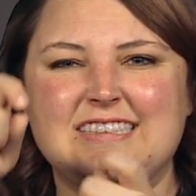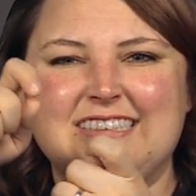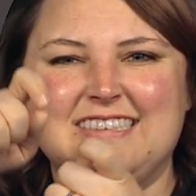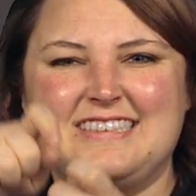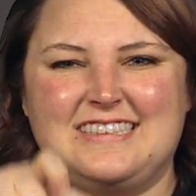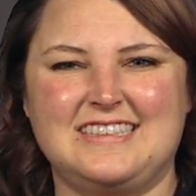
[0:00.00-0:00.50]

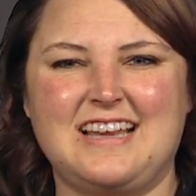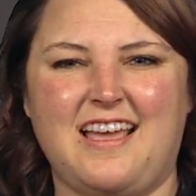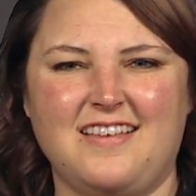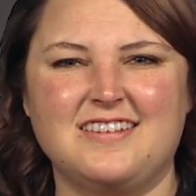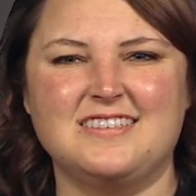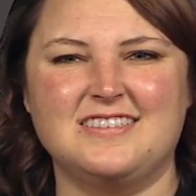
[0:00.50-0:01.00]
and you'll see
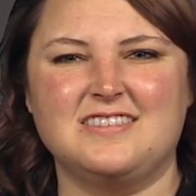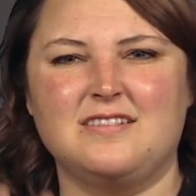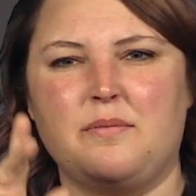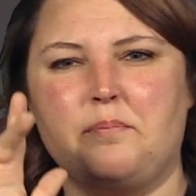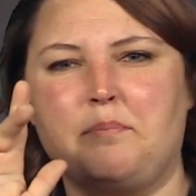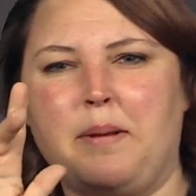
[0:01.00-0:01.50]
that there are a
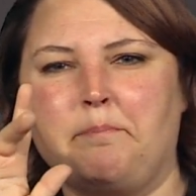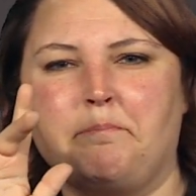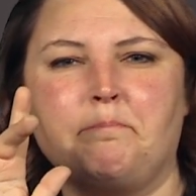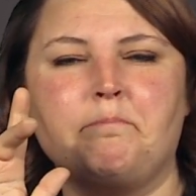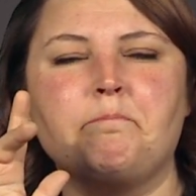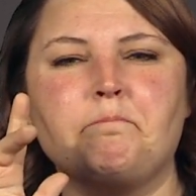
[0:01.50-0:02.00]
number of
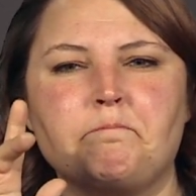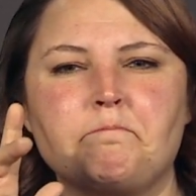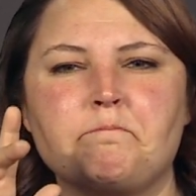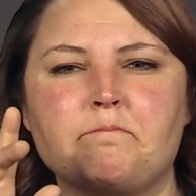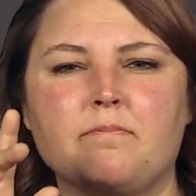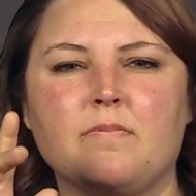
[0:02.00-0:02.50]
fields
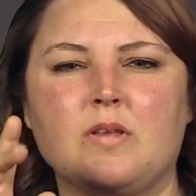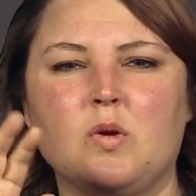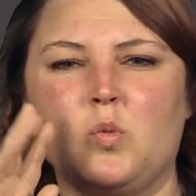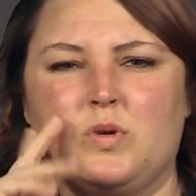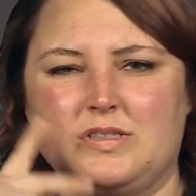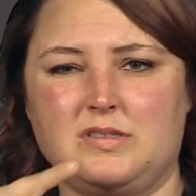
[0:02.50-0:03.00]
that can be
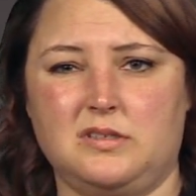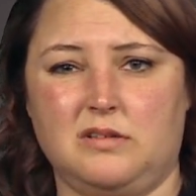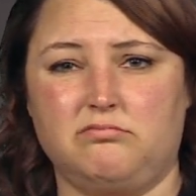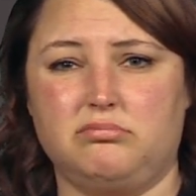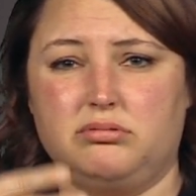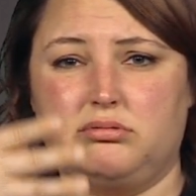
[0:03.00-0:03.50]
filled in
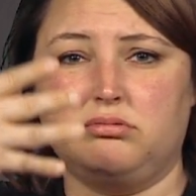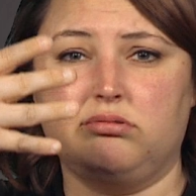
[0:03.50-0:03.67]
here.